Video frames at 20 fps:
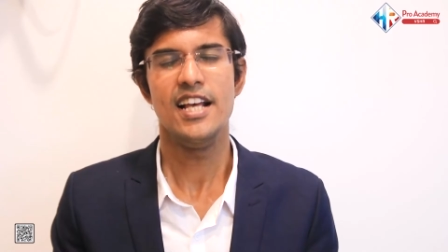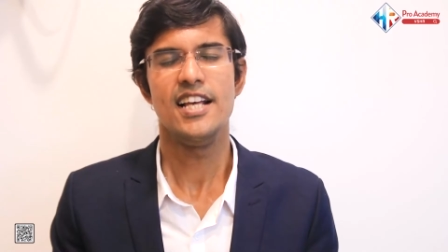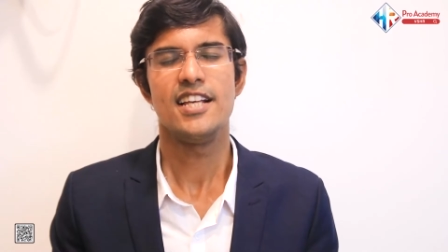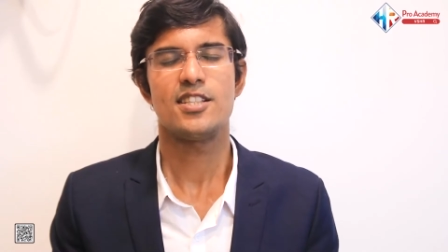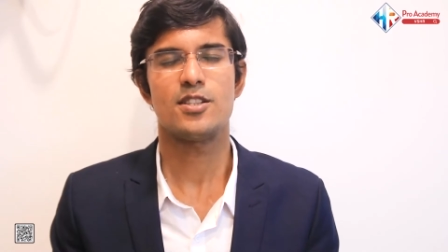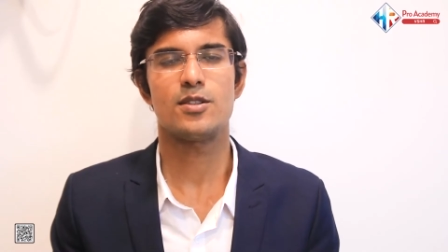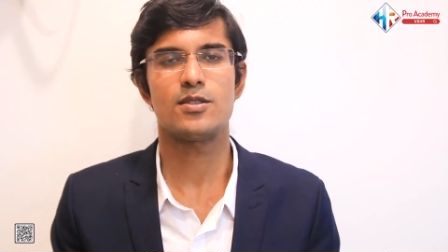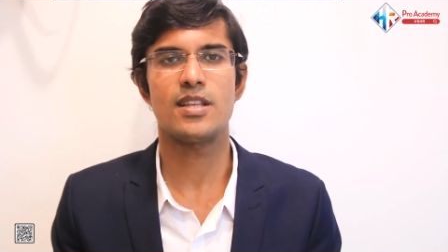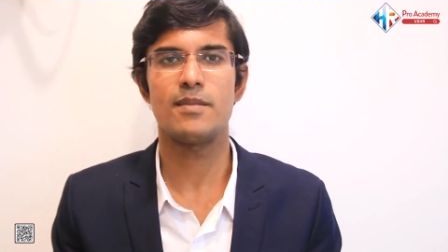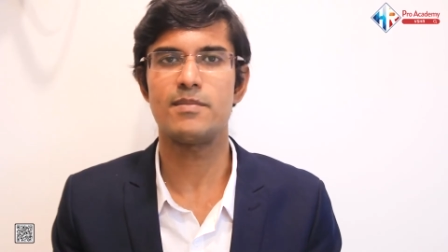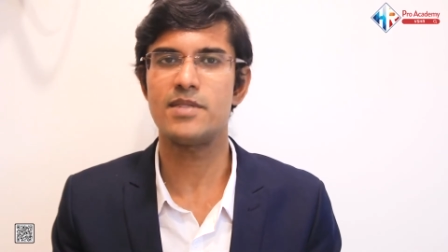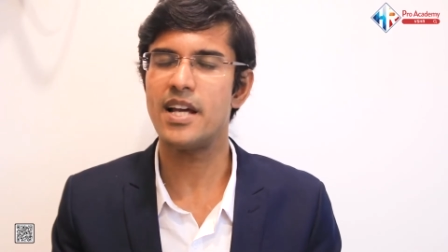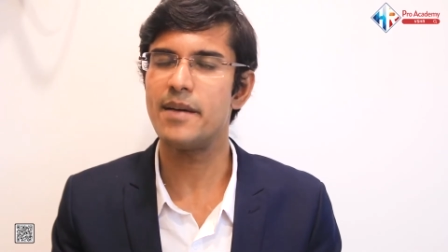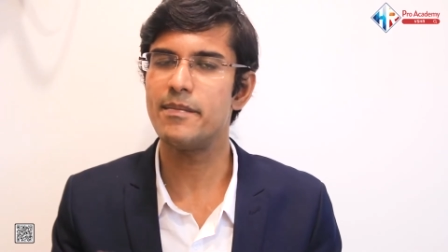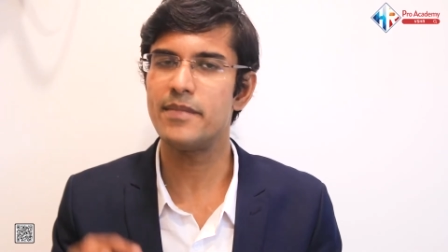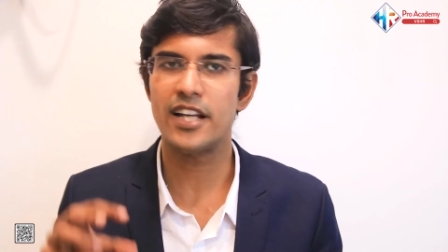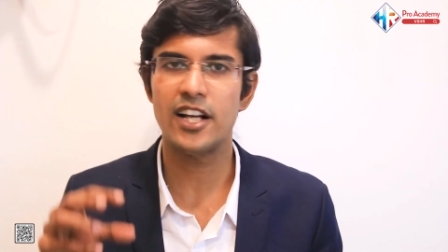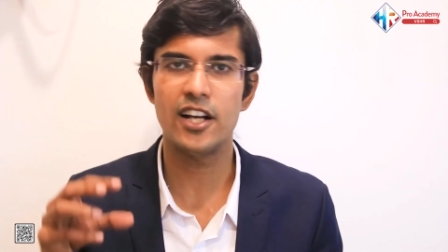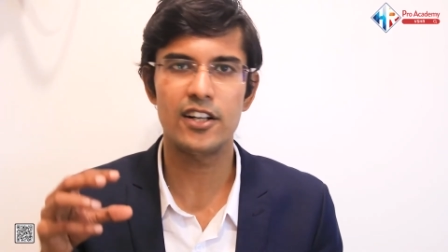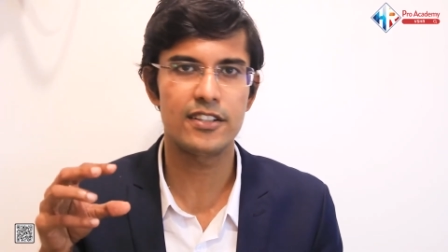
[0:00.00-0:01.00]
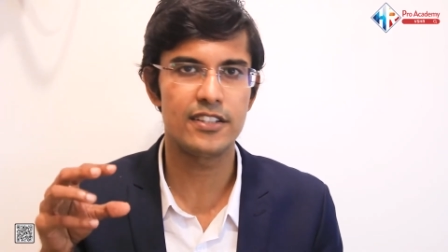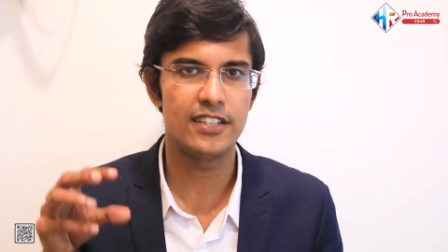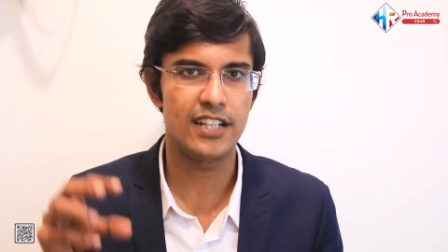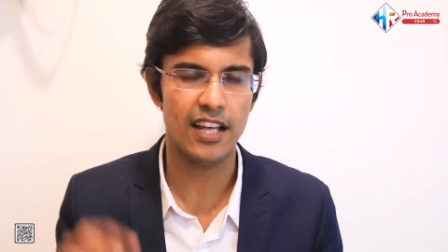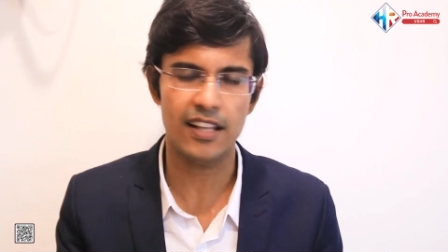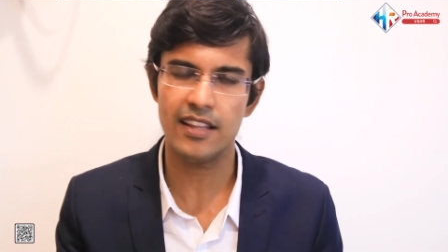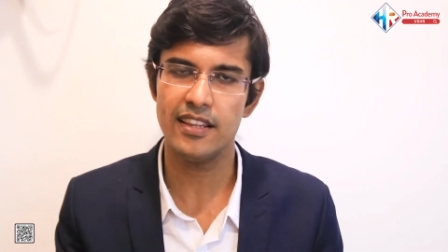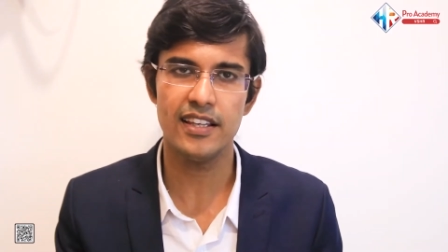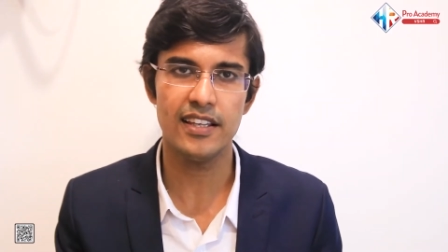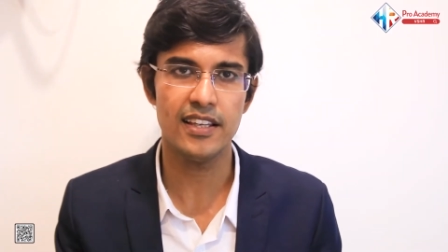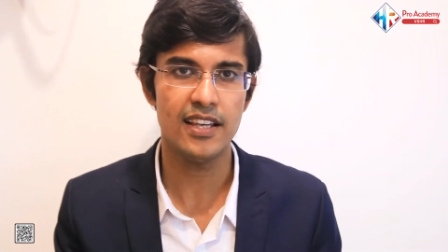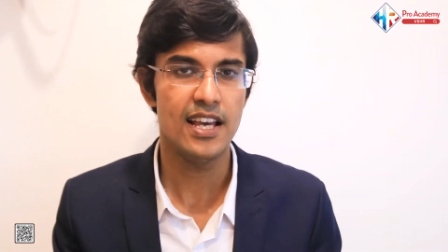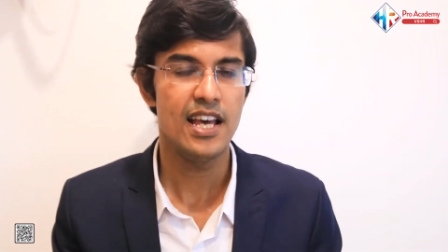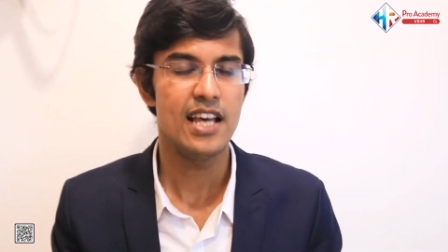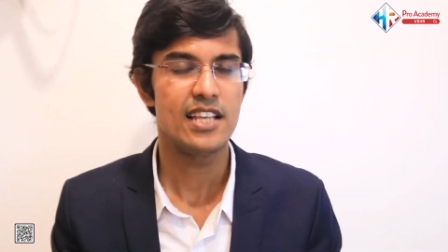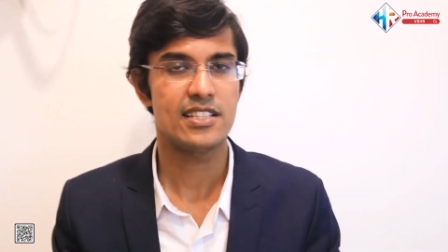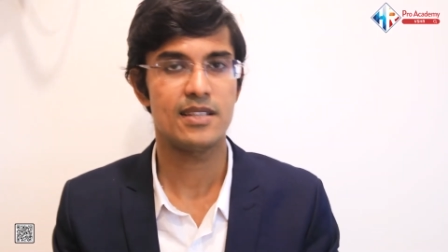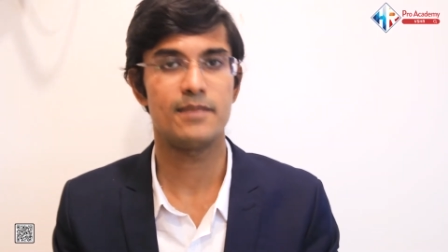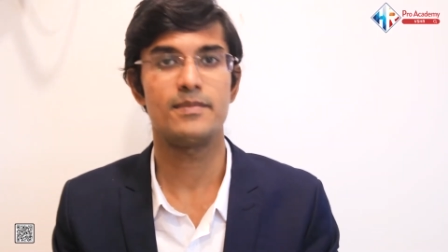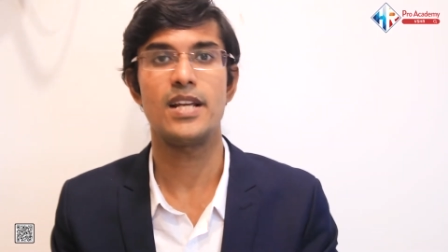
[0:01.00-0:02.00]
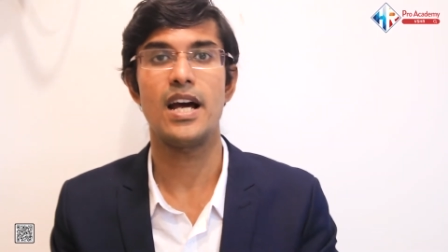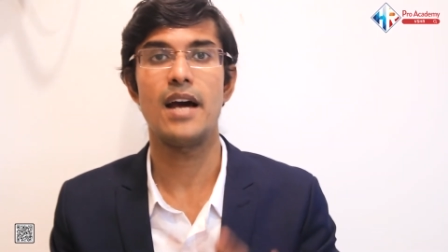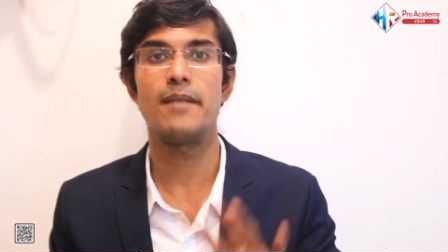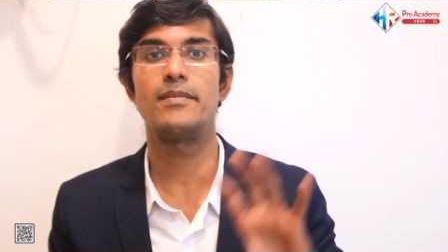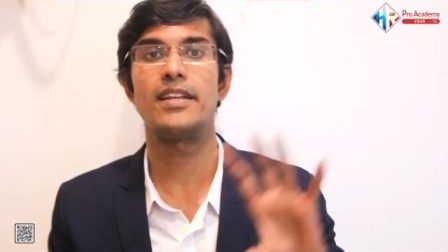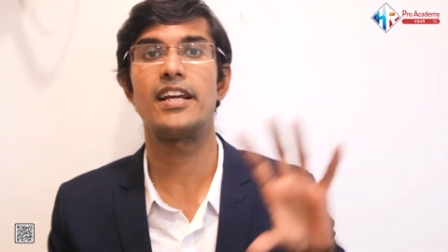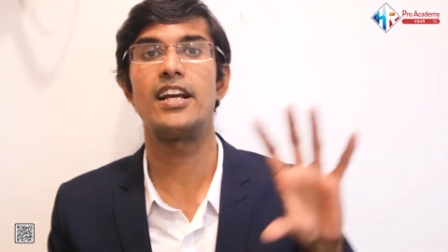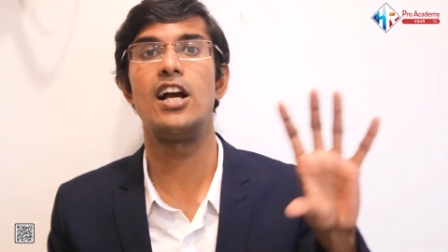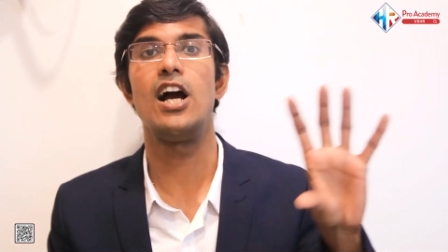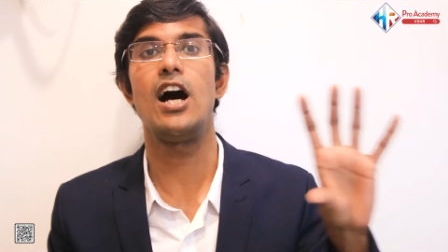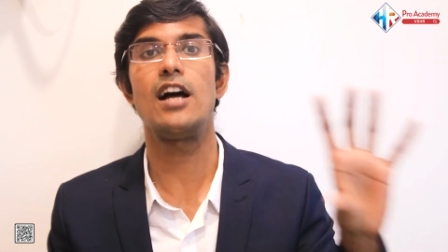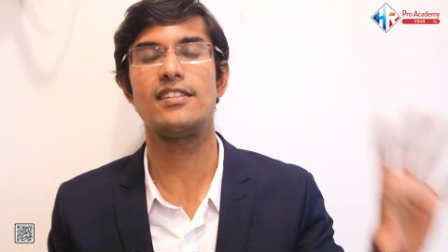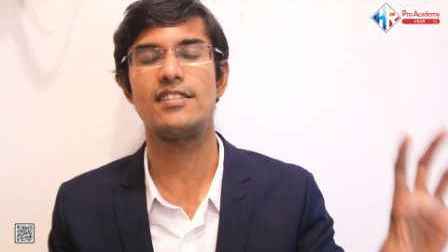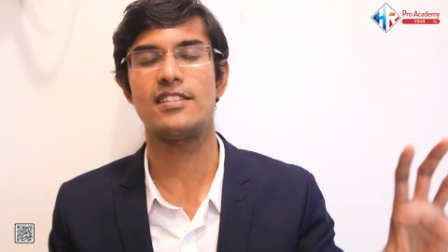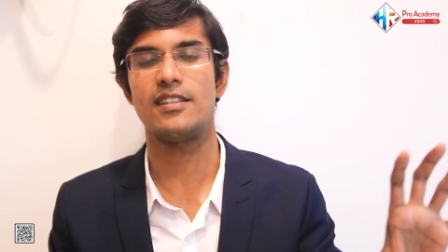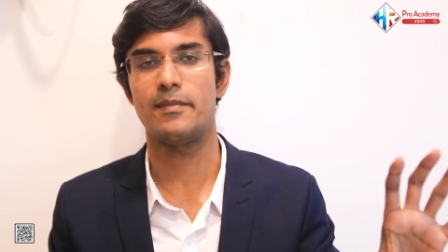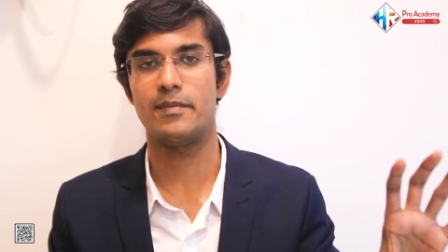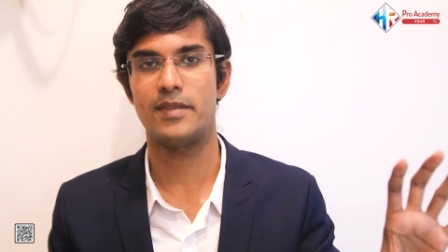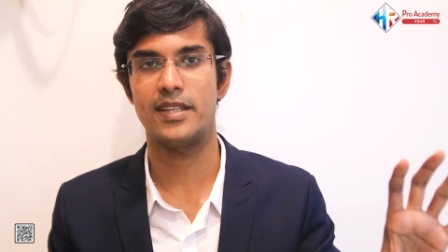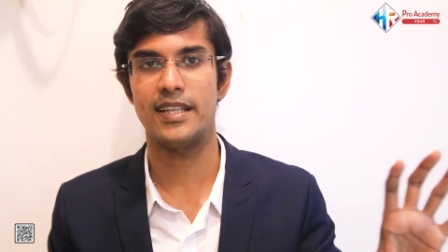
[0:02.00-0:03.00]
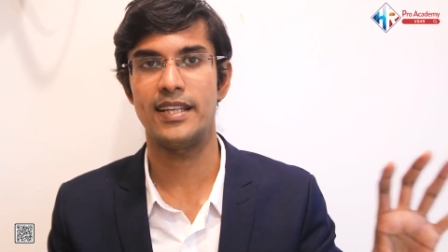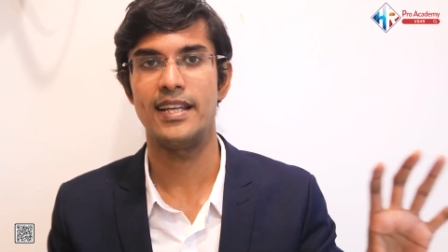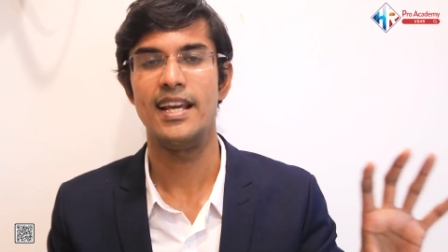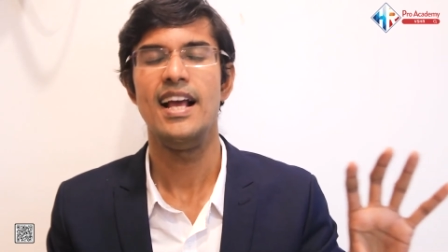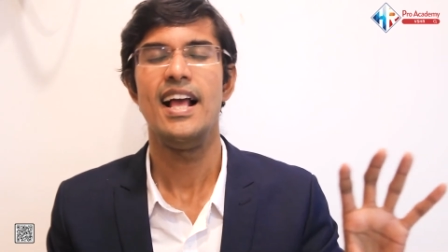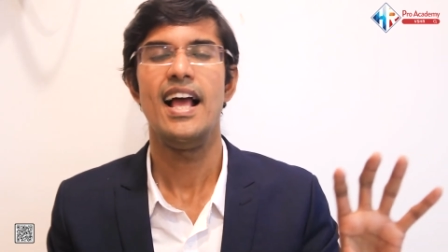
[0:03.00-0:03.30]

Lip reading: So sometimes they got nothing, sometimes they got something.